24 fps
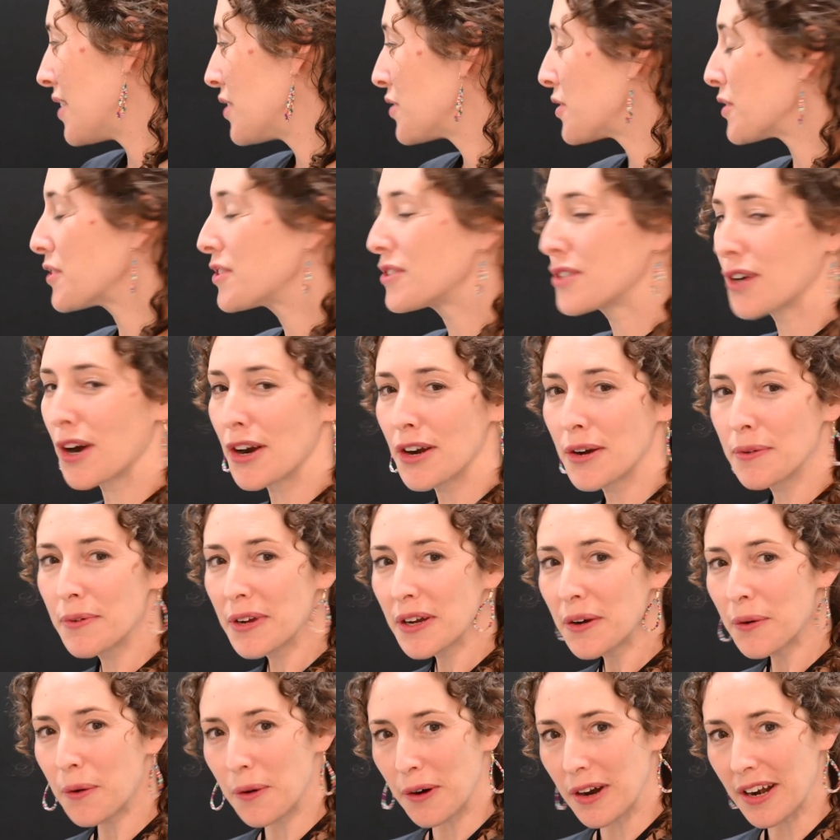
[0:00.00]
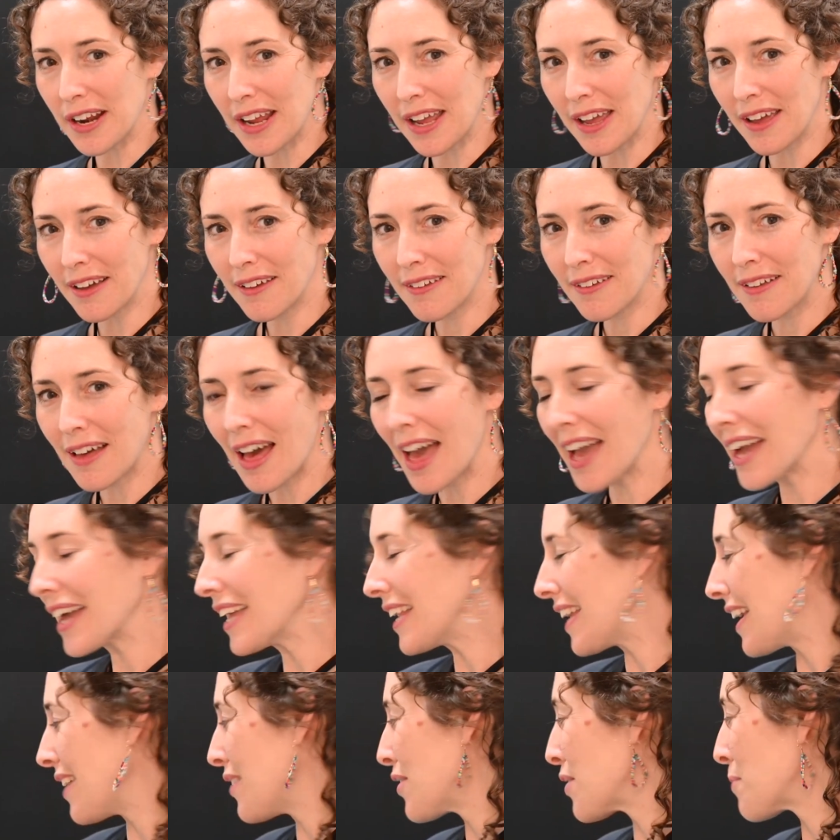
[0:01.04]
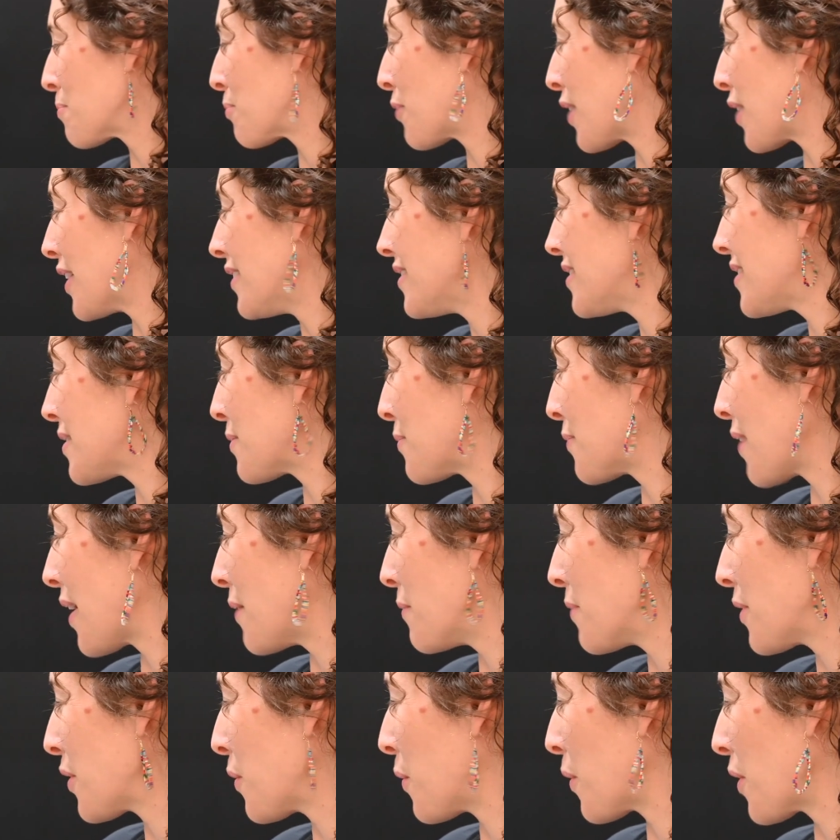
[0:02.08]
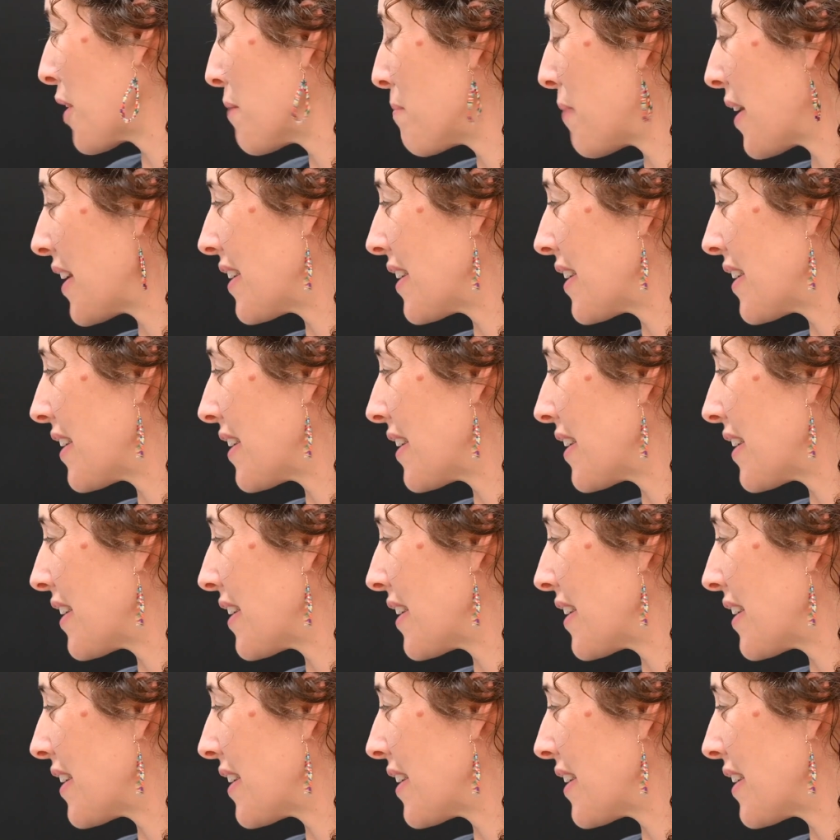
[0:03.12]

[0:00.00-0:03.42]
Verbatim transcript: To start a recording, I can either press the red record